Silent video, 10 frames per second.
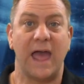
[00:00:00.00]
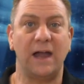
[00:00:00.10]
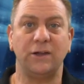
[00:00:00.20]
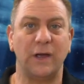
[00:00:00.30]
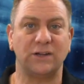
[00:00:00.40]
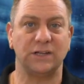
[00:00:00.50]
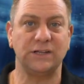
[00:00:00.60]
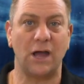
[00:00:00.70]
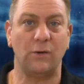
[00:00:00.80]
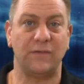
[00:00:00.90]
how do you
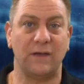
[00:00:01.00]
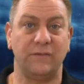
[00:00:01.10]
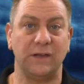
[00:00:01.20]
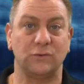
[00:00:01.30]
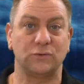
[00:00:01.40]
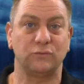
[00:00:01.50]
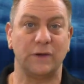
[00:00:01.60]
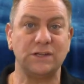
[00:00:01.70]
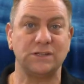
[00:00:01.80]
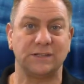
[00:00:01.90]
actually know if that vehicle's
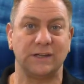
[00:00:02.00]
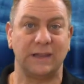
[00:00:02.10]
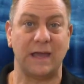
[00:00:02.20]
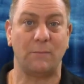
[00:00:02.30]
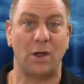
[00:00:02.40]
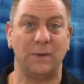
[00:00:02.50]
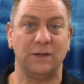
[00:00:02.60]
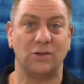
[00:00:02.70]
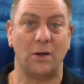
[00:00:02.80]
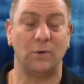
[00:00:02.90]
registered at that
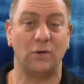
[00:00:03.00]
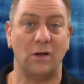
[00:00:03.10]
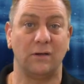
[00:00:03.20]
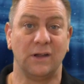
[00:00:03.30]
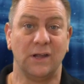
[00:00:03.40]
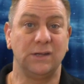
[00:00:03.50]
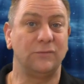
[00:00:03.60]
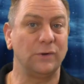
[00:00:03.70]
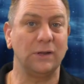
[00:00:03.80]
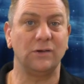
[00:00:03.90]
moment in time or not?
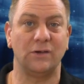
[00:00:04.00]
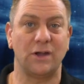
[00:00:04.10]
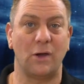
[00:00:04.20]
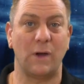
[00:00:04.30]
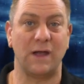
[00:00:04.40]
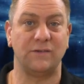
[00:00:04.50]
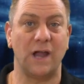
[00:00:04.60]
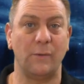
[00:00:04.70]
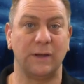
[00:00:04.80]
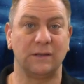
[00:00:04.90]
You've really got no way of
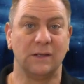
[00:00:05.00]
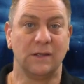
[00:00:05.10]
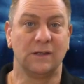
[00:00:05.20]
knowing.